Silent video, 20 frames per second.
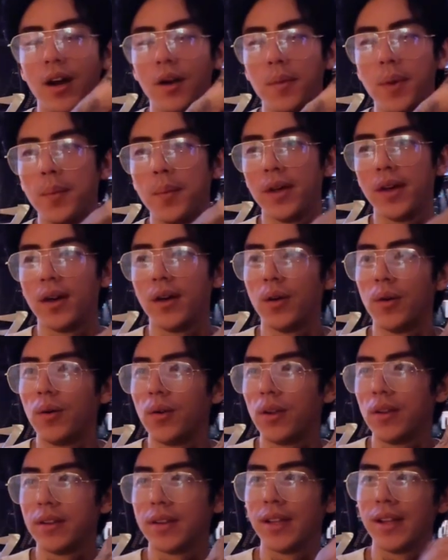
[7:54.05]
I
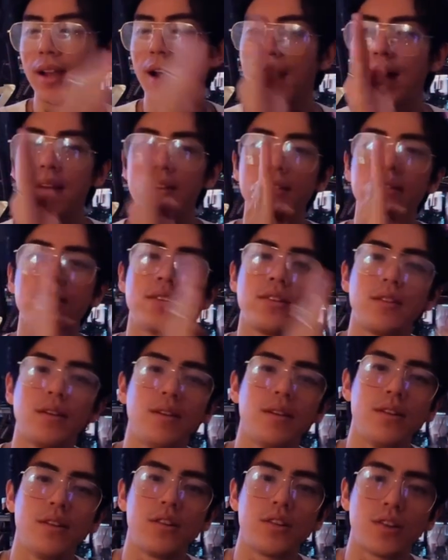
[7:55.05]
remember the last
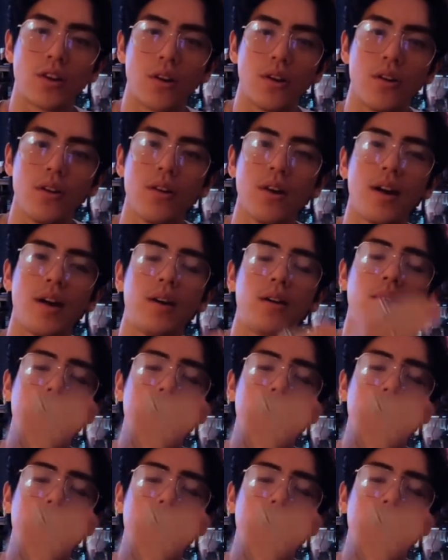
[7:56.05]
show,